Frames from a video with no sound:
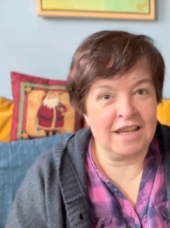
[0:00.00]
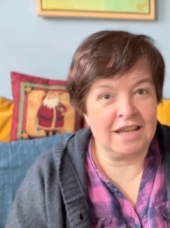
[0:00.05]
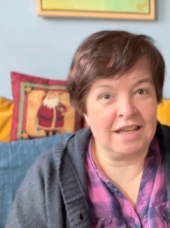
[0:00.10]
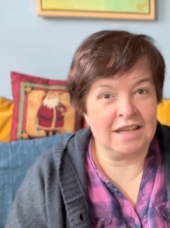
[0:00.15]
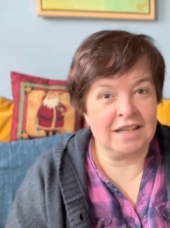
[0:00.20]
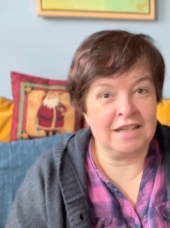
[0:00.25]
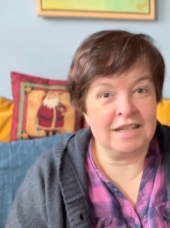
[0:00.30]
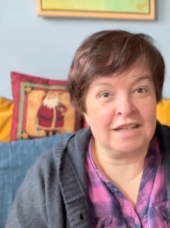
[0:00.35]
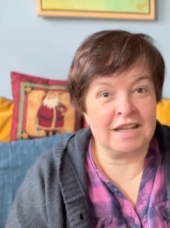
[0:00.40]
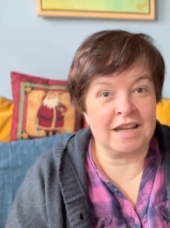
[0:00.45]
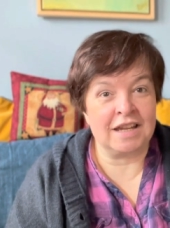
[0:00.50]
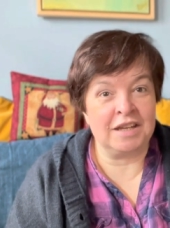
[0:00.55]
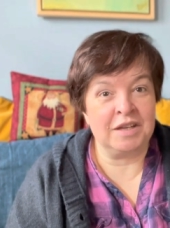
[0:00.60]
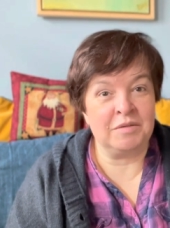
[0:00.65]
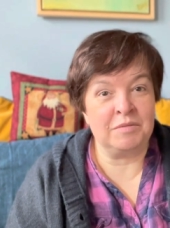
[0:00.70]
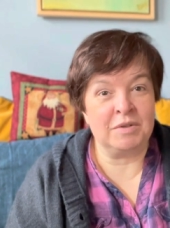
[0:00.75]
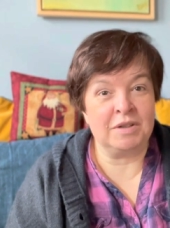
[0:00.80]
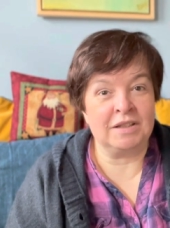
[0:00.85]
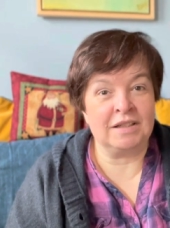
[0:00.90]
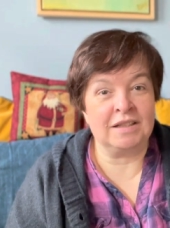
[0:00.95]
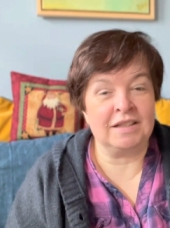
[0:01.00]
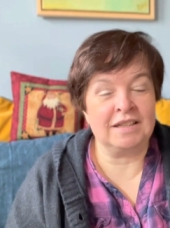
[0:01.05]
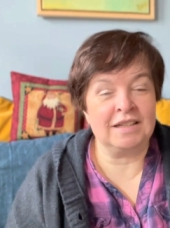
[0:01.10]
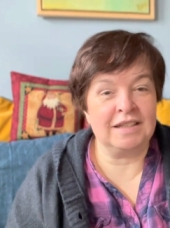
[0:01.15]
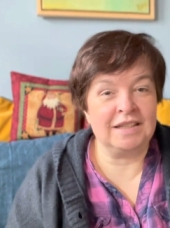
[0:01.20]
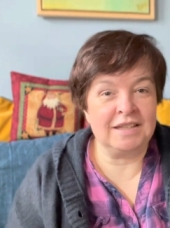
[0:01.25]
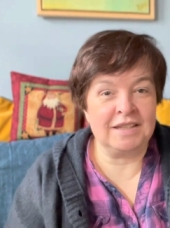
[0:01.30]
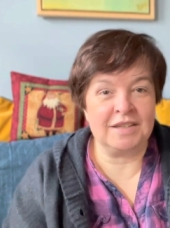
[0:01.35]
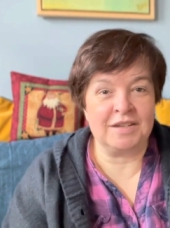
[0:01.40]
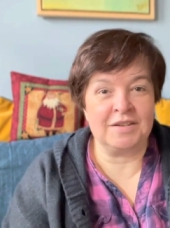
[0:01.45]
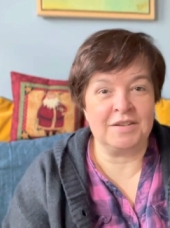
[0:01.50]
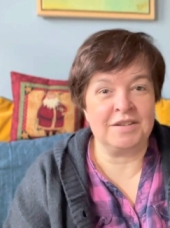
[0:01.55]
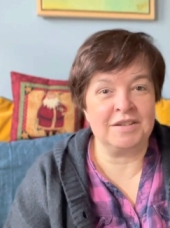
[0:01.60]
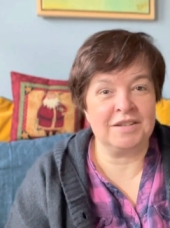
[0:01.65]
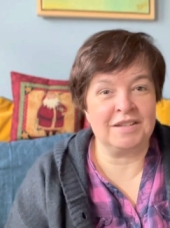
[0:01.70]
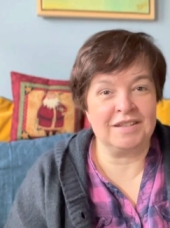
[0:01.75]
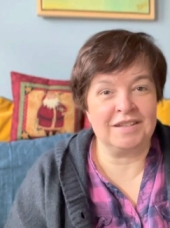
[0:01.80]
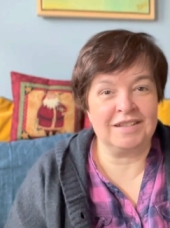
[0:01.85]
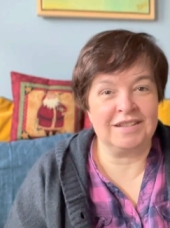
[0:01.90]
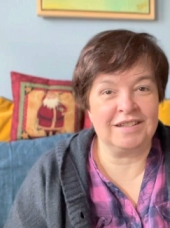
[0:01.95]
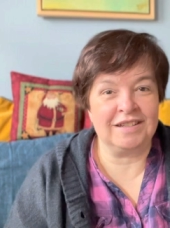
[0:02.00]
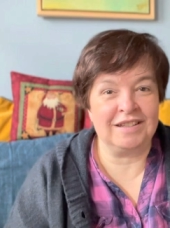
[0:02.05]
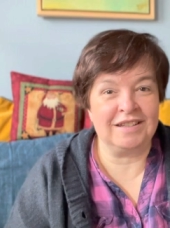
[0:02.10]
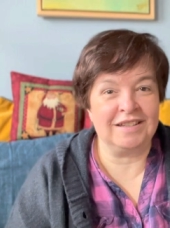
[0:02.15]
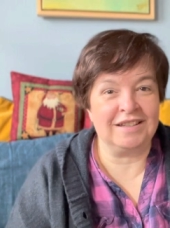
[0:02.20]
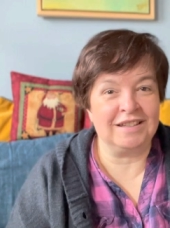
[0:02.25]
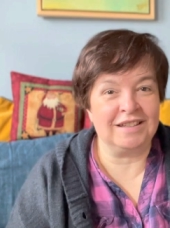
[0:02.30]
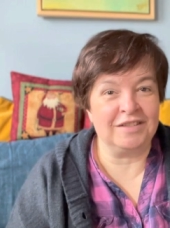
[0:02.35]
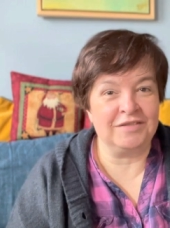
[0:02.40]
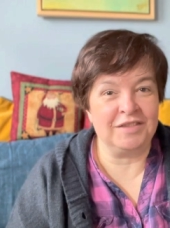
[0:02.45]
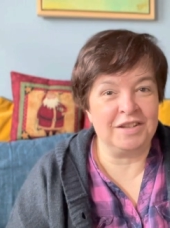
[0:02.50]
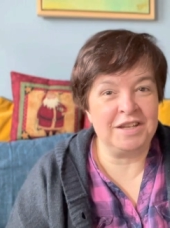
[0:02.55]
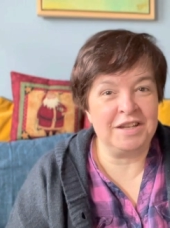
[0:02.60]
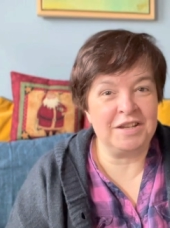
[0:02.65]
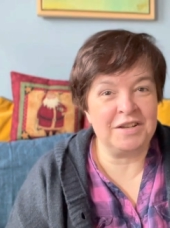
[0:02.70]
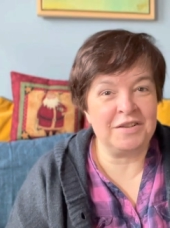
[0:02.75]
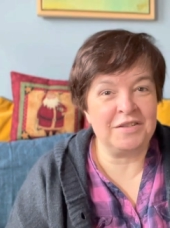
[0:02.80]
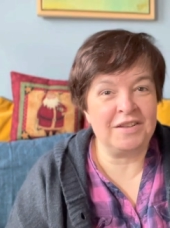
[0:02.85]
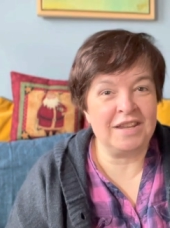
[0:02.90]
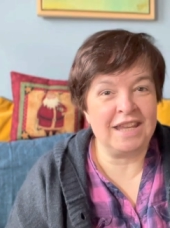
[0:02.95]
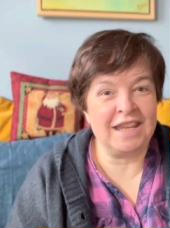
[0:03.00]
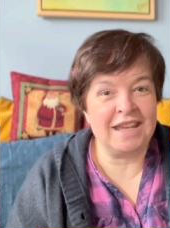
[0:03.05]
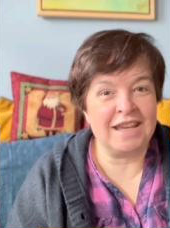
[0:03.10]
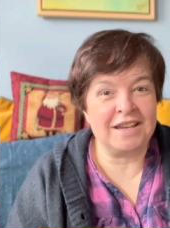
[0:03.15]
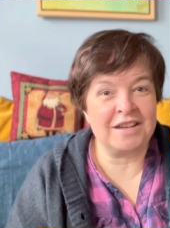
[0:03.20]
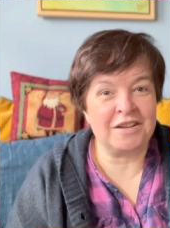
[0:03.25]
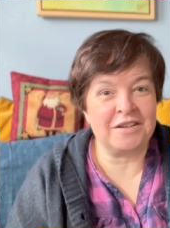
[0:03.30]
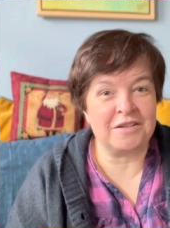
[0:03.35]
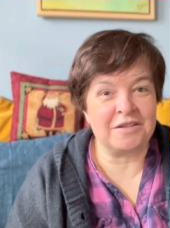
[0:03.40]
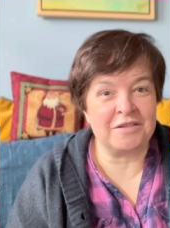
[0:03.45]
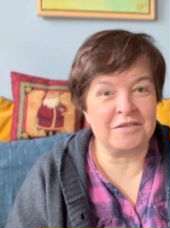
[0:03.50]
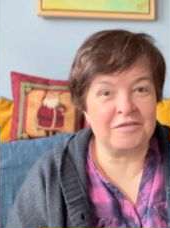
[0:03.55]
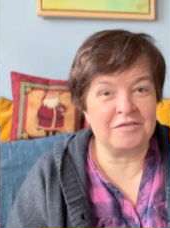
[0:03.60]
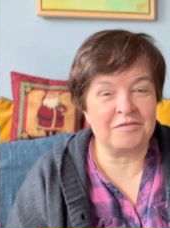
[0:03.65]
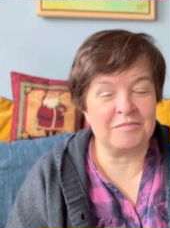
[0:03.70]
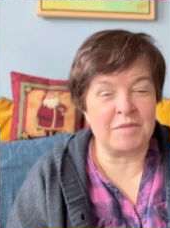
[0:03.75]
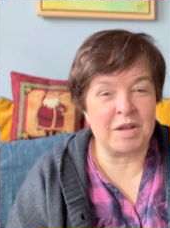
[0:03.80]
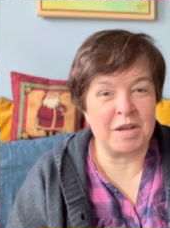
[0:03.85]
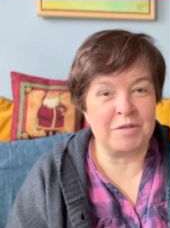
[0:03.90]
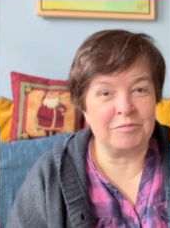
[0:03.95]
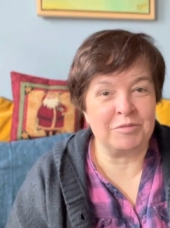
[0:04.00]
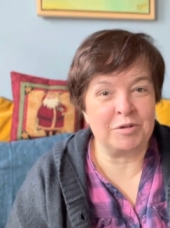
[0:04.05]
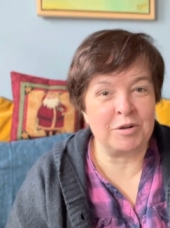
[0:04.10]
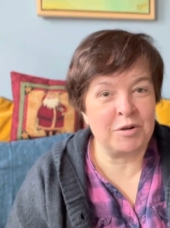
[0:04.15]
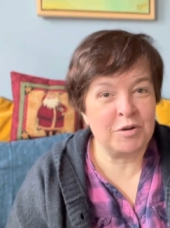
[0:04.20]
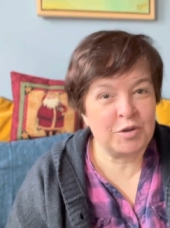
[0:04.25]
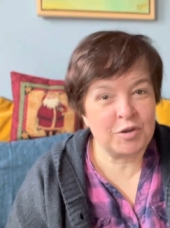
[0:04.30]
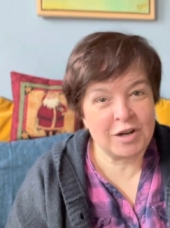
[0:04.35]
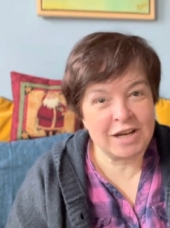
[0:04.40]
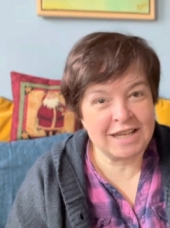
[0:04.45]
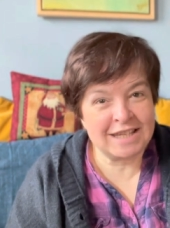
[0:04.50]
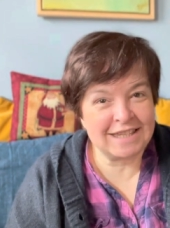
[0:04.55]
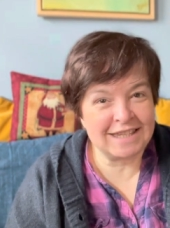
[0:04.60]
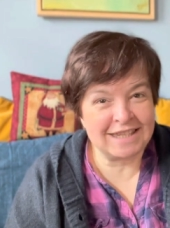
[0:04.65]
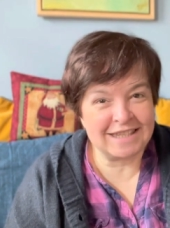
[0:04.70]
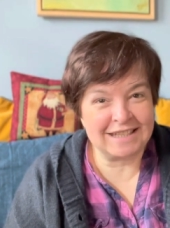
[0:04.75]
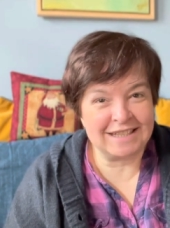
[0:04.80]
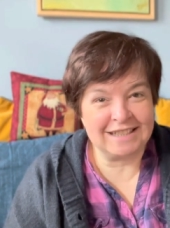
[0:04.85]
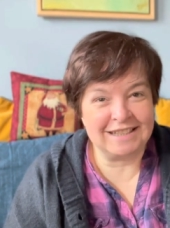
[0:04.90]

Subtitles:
and I will insert a little video here of my progress.